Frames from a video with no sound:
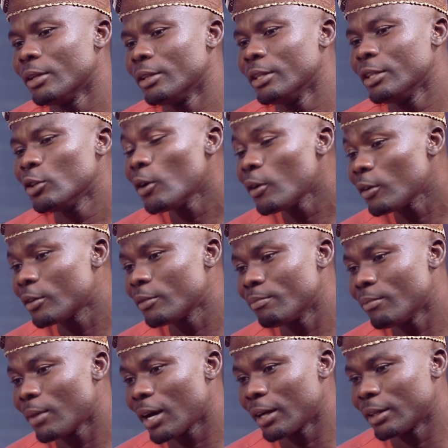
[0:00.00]
young
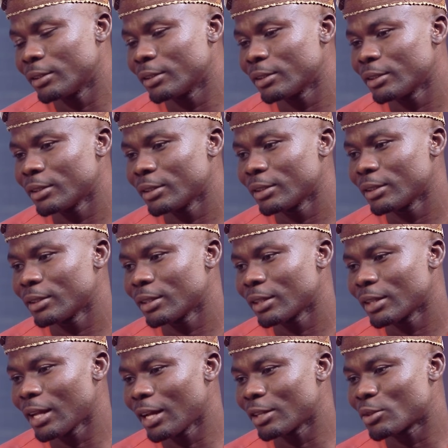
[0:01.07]
man
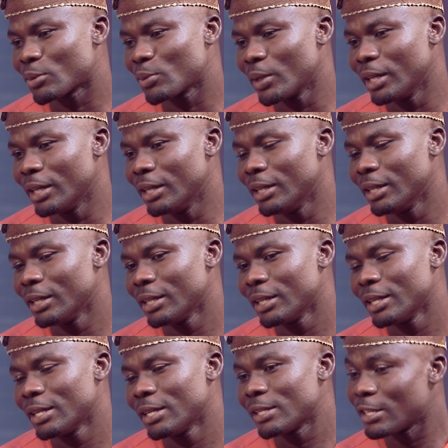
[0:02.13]
that we
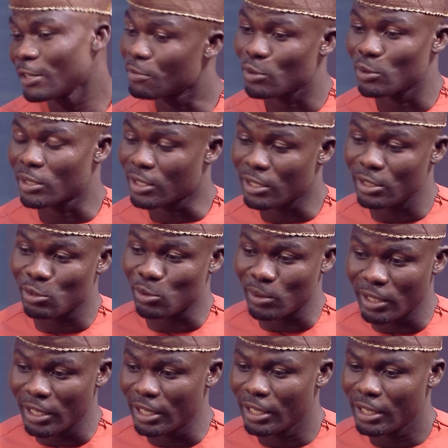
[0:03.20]
seem to see
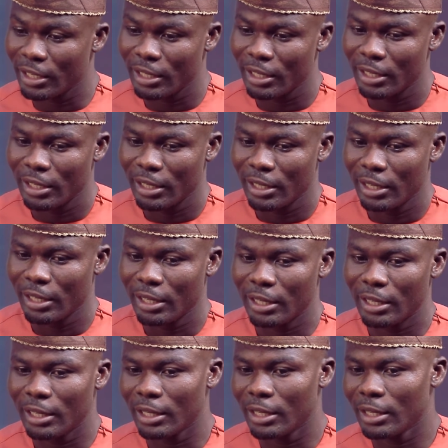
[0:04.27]
today,
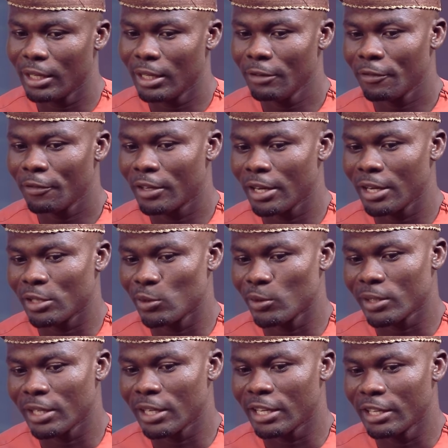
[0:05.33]
if care is
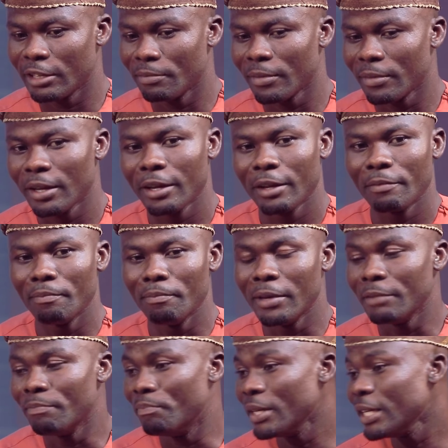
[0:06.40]
not taken,
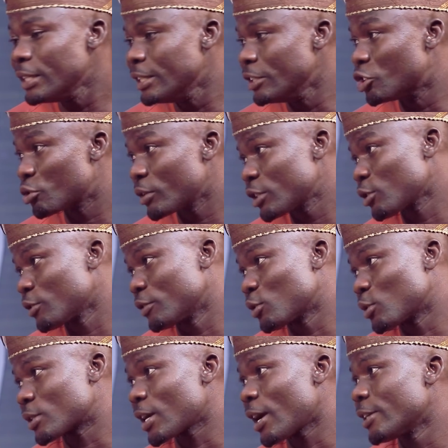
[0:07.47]
may be the threat of the
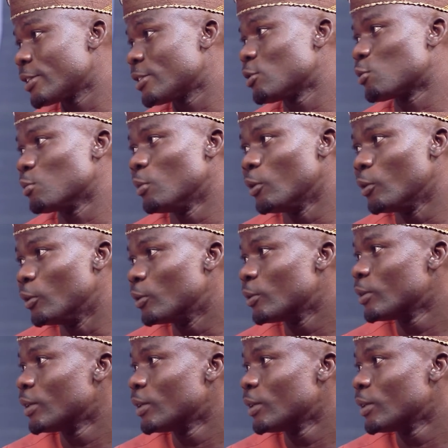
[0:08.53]
society tomorrow,